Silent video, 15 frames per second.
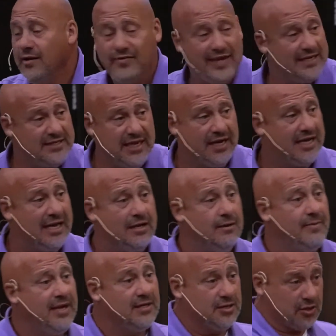That's not kingdom
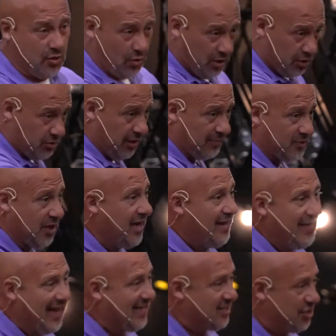business, according to Scripture.
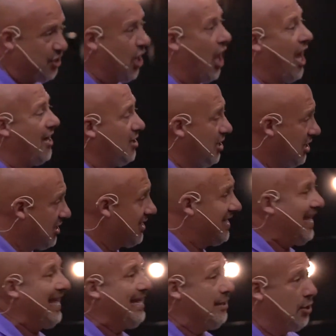That is not
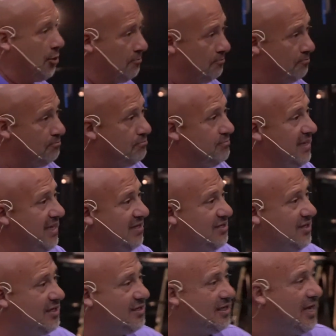kingdom
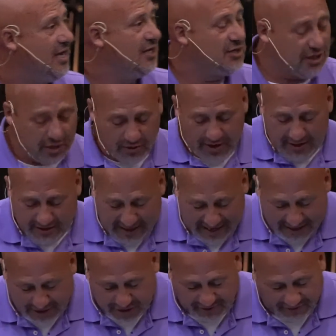business. So to
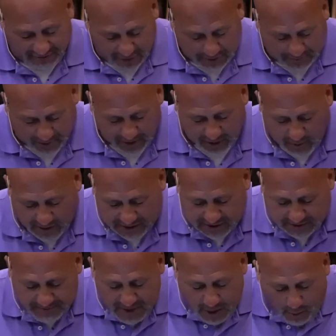answer the first part of the
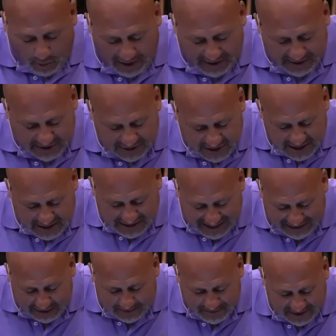question, what does
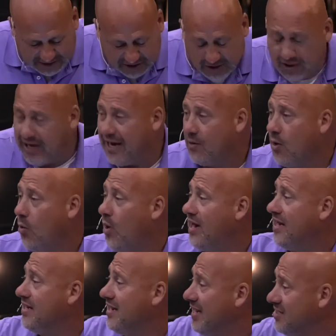kingdom business look like? Well, what
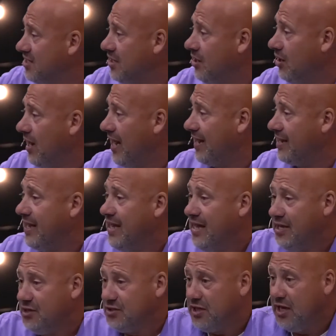it doesn't look like
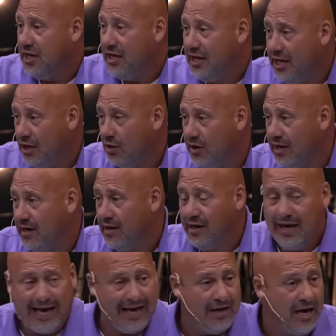is hearing
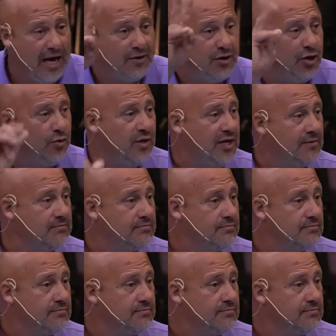and not doing.